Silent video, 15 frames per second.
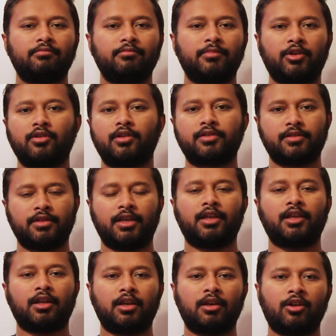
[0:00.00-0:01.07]
because
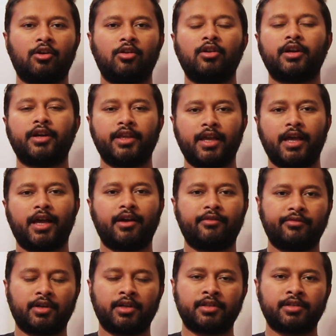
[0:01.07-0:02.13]
they now already
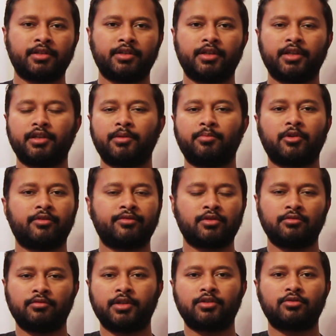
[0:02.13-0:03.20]
have a certain number of
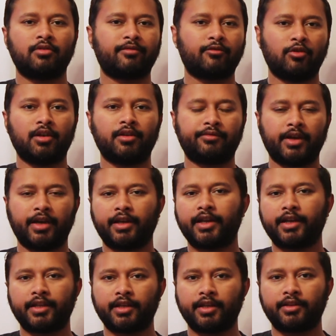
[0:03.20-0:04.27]
students who have qualified
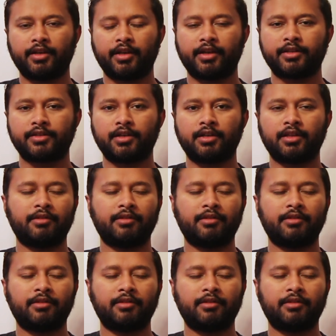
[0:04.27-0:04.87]
category 3 result.